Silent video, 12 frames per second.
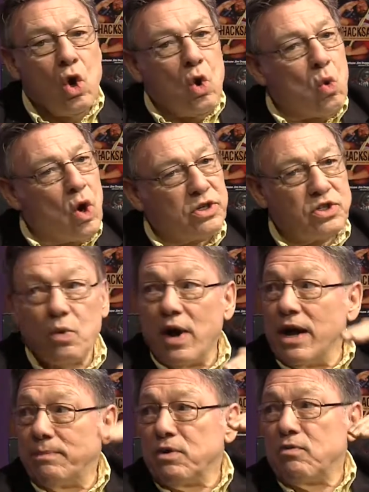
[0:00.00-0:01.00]
worked her
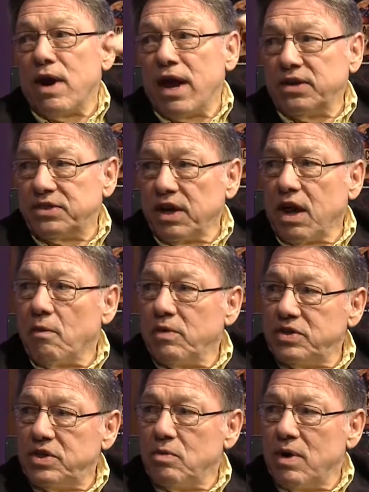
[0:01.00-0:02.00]
way up the ranks to get where
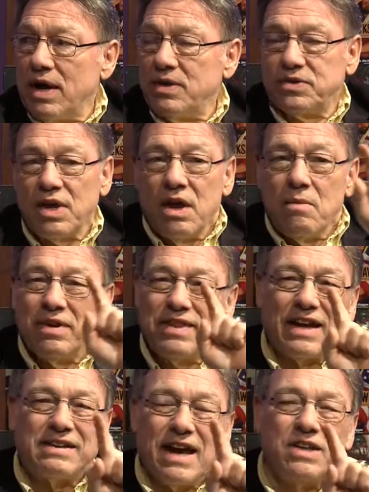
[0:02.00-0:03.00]
she was. But
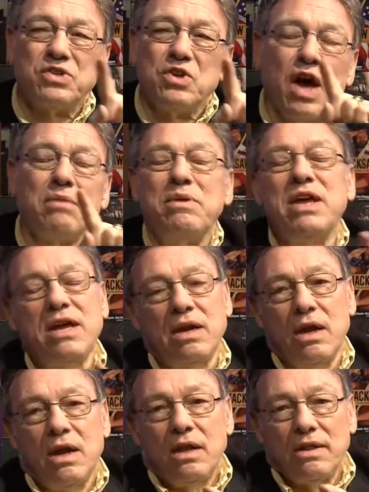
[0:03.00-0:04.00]
that does not mean
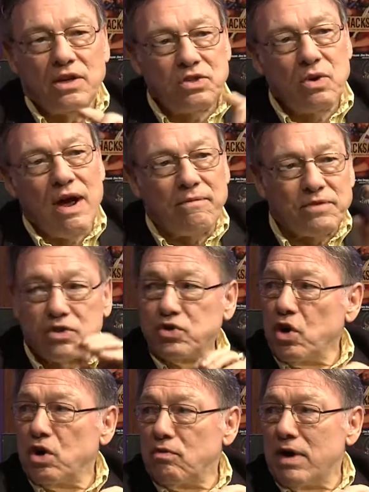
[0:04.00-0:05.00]
that you have to
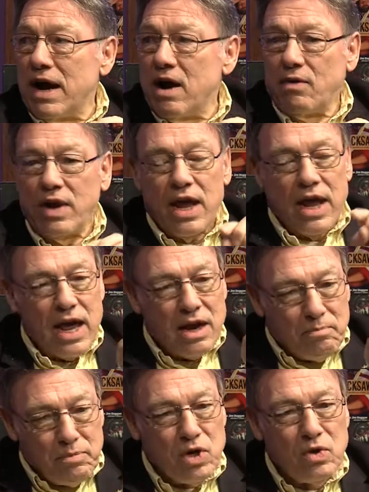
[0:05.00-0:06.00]
turn around and
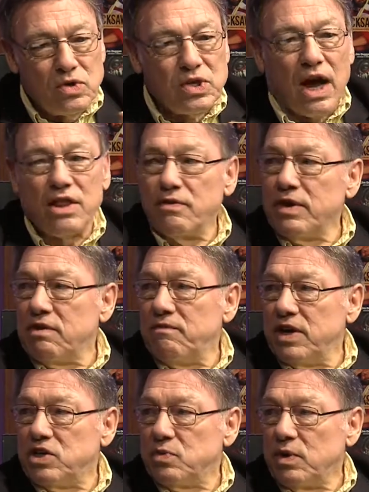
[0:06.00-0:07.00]
abuse other
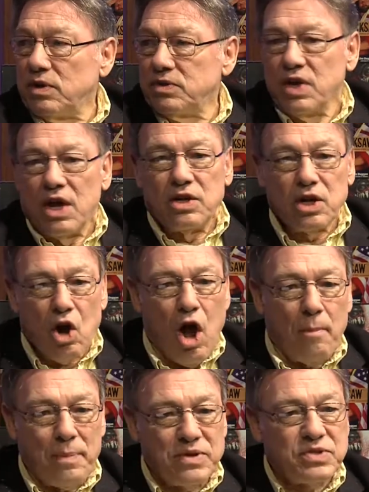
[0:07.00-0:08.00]
individuals to
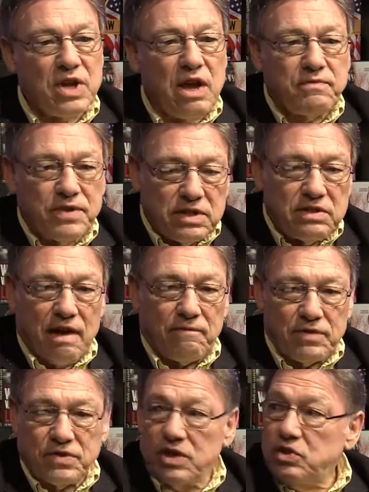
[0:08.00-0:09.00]
compensate for the
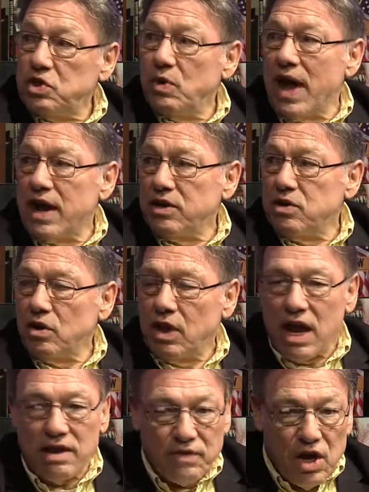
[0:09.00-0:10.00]
deficits you had in your
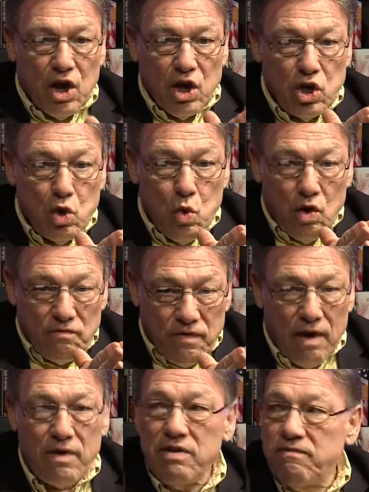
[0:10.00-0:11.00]
life. You were
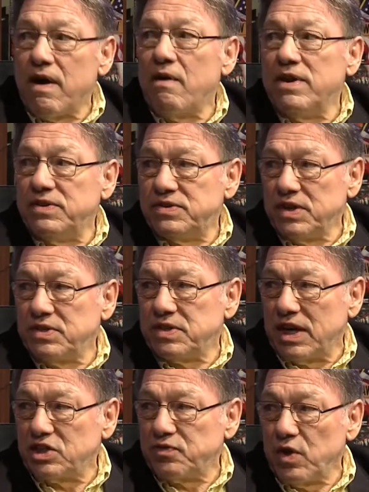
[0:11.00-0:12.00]
very, very
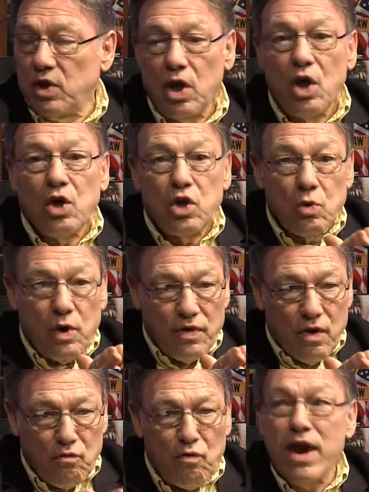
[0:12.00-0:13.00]
successful. You were
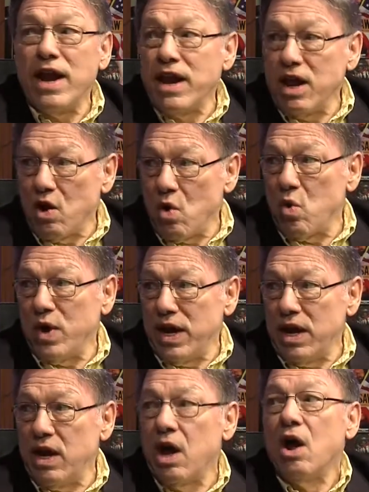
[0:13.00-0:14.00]
the reigning
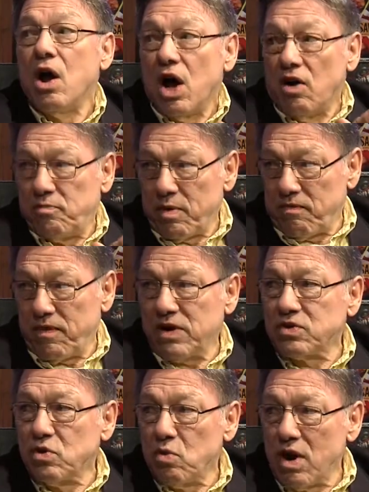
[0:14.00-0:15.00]
queen of
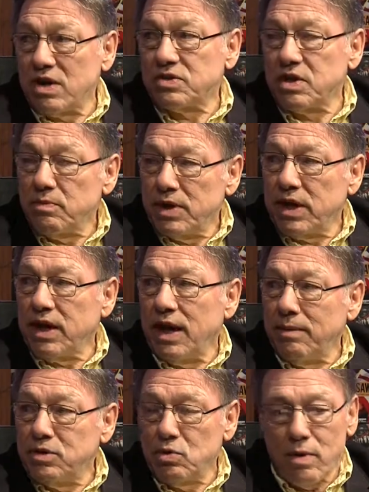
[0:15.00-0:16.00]
professional wrestling when it
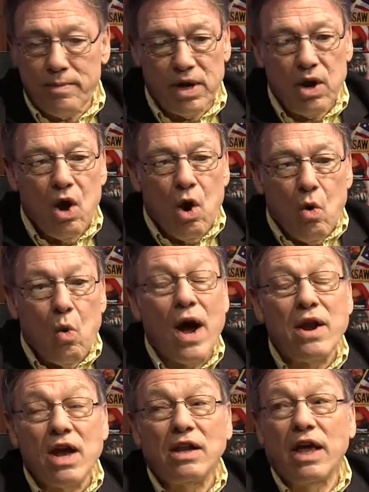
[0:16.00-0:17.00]
came to women. Why
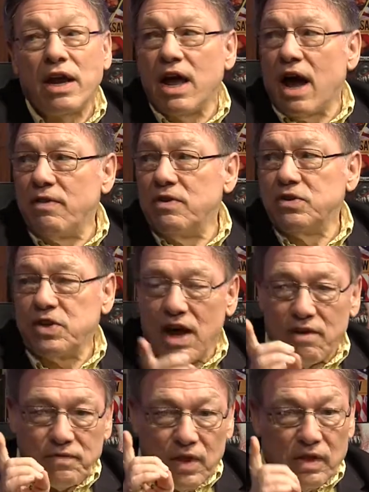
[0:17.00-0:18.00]
not let others
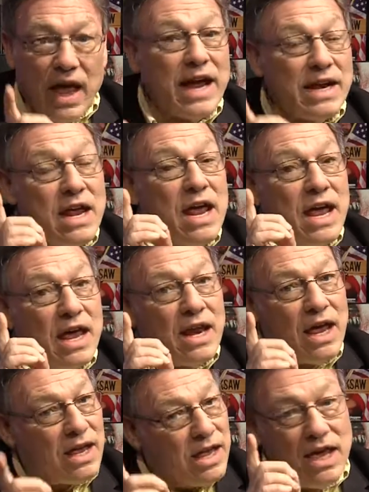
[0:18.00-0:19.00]
have the light? And
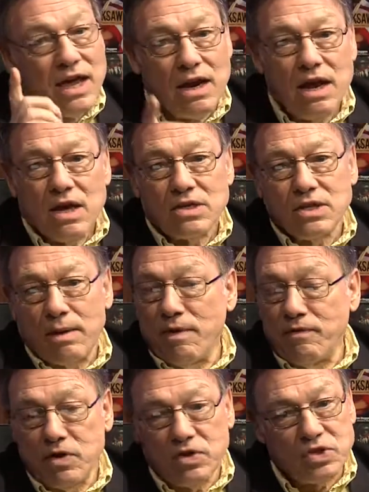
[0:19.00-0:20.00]
again, some
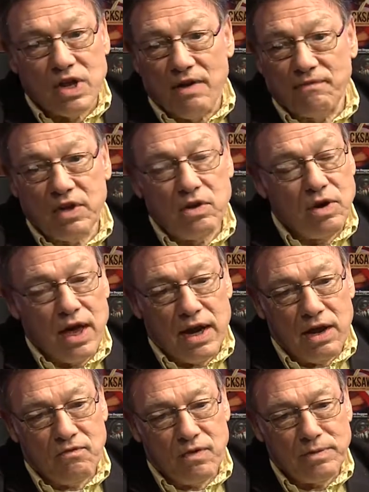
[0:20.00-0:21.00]
of your stuff that you're
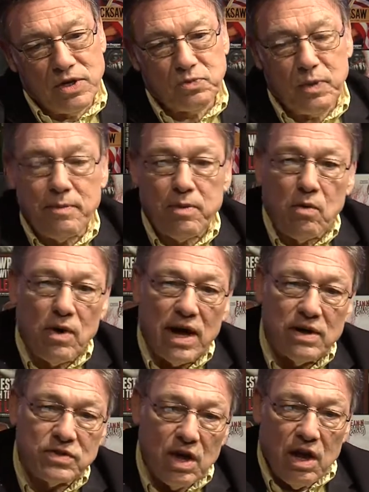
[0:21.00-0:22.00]
getting from these people
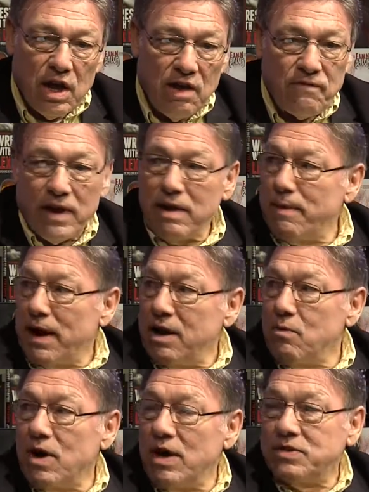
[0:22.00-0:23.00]
was, if anybody
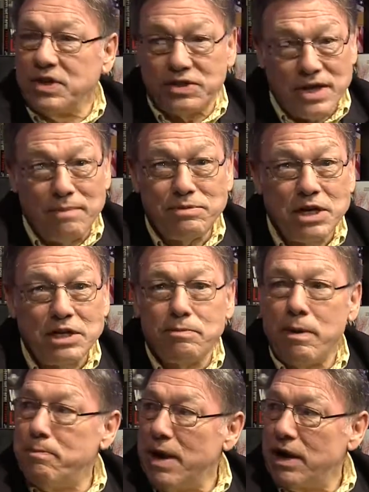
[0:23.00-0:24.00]
was attempting to
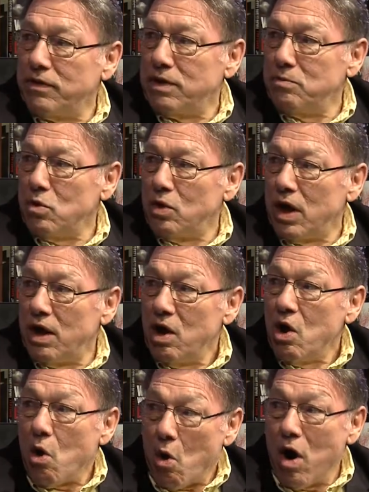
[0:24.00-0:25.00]
be better than Moolah,
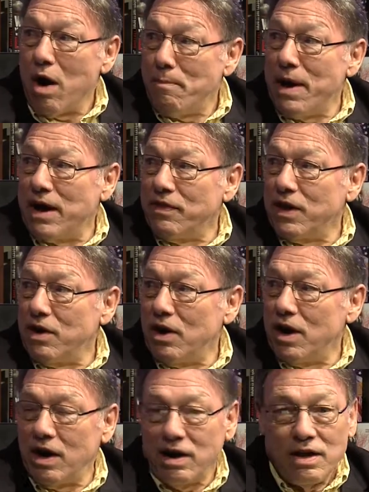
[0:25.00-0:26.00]
or better than
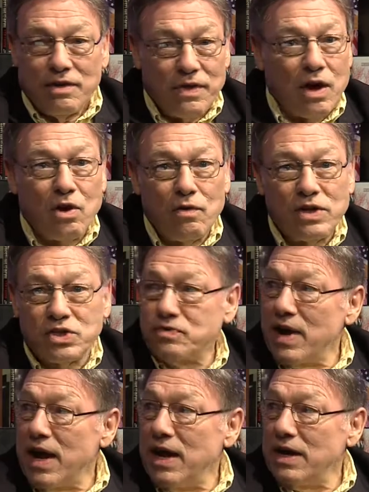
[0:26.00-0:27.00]
her, they're
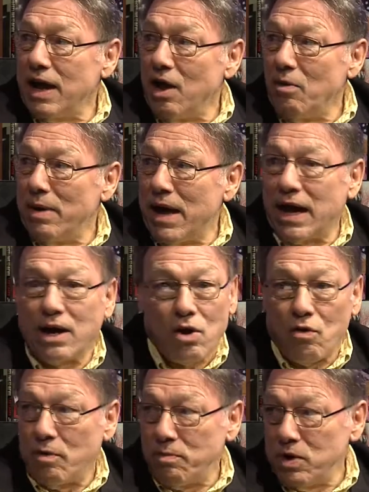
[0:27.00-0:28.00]
restrained, held back,
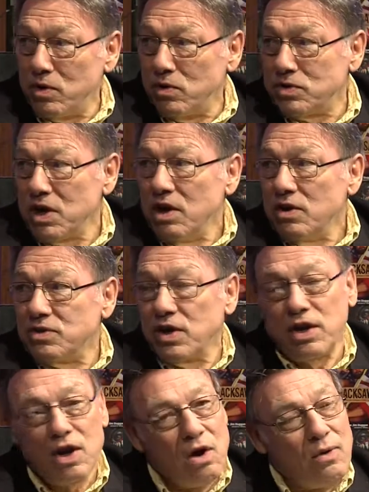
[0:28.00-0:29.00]
or abused. So
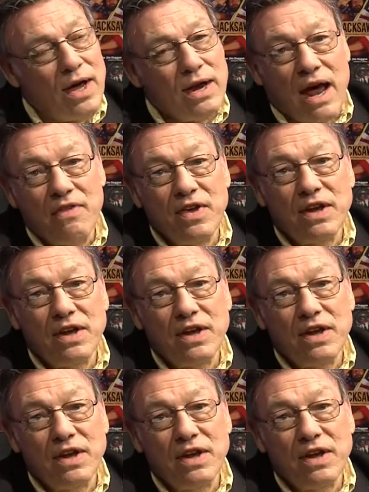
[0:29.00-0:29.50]
you know what? I think